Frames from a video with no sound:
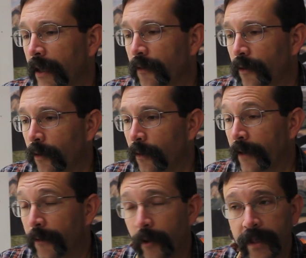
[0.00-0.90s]
And so,
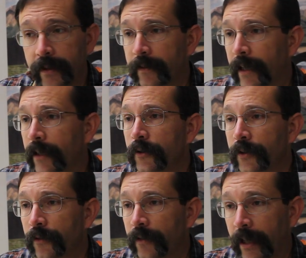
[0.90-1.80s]
if you're a
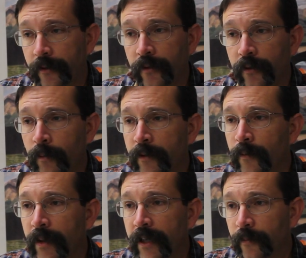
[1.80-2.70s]
paleontologist, Texas is a
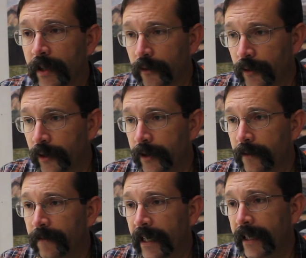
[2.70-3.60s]
wonderful place because you're going
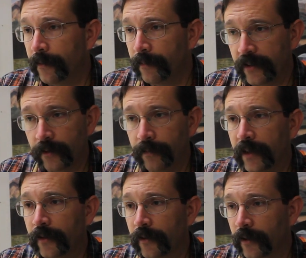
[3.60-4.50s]
to find bits and
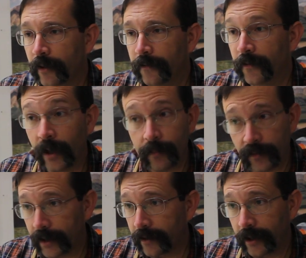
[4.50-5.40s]
pieces of
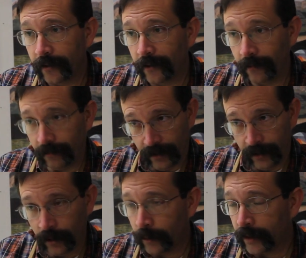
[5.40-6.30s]
something that
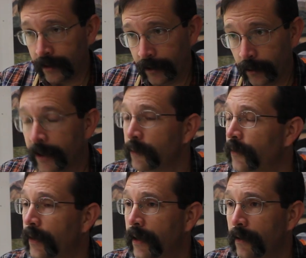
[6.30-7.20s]
you're, you're
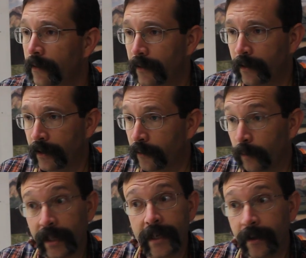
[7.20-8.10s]
interested in, is,
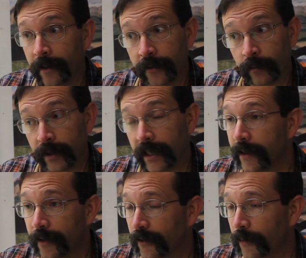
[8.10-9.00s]
relate, is
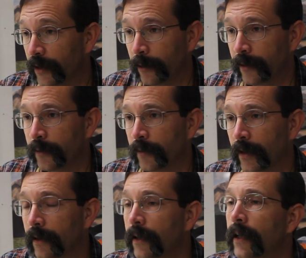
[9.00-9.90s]
related to something you're
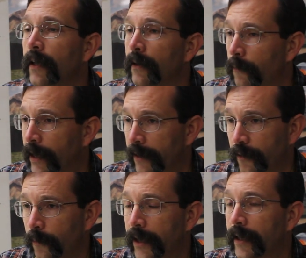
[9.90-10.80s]
interested in, rocks
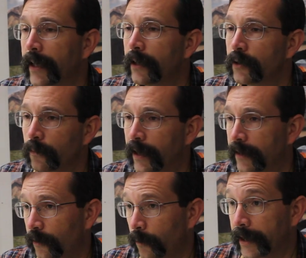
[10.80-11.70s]
of the right age and
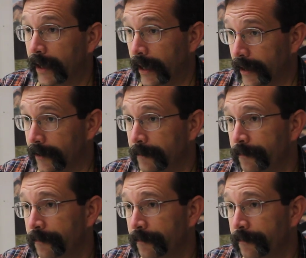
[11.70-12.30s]
rocks of the right kind.